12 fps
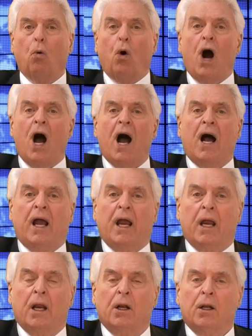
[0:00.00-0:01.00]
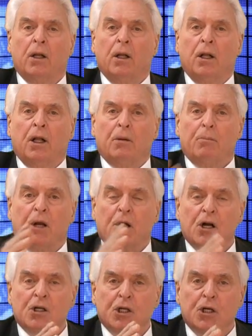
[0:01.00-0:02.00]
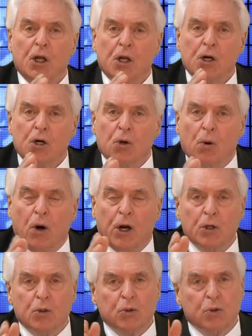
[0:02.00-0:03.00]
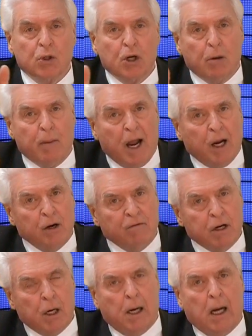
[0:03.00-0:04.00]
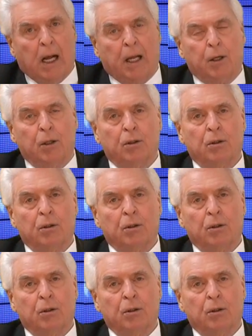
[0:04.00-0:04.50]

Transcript: Why? Because he did it according to the command of God.